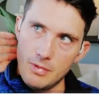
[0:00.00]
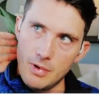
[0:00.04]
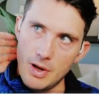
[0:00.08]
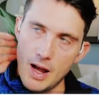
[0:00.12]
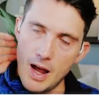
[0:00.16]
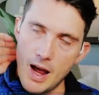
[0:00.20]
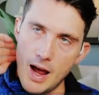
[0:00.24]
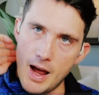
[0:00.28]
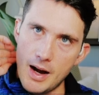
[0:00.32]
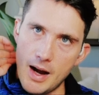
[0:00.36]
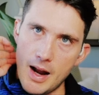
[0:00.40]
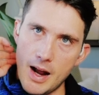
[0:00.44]

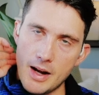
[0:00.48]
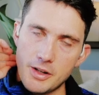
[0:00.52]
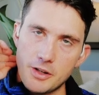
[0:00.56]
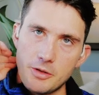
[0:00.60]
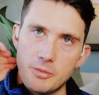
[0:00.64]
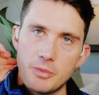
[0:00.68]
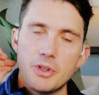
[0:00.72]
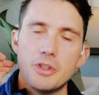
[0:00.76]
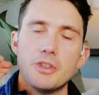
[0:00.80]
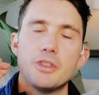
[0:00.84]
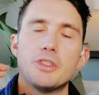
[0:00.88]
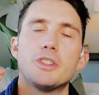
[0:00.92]
add
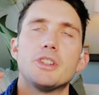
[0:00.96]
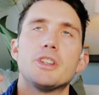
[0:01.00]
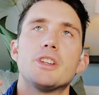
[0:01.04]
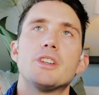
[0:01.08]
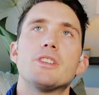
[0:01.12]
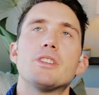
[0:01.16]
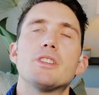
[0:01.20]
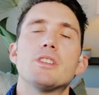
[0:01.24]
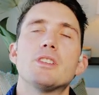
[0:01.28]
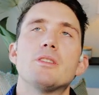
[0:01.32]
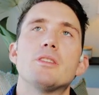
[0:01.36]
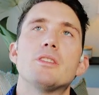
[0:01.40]

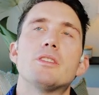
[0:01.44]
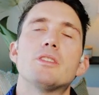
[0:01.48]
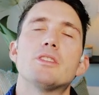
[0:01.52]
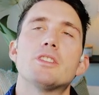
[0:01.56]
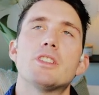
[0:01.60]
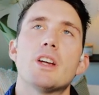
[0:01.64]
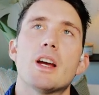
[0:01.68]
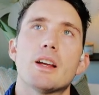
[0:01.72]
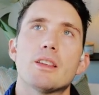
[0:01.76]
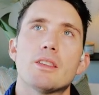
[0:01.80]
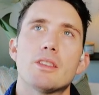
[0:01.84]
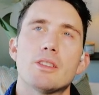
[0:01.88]
attribution to
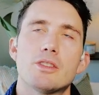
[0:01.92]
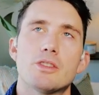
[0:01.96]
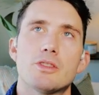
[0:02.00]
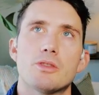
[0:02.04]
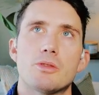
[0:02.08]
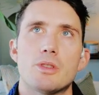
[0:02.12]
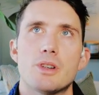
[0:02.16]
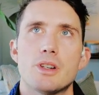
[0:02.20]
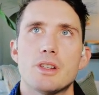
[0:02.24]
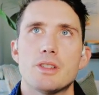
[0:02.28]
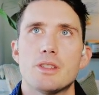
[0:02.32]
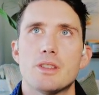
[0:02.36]
check the
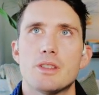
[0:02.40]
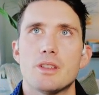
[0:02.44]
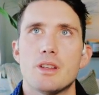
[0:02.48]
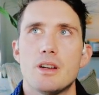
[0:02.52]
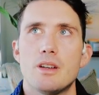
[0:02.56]
source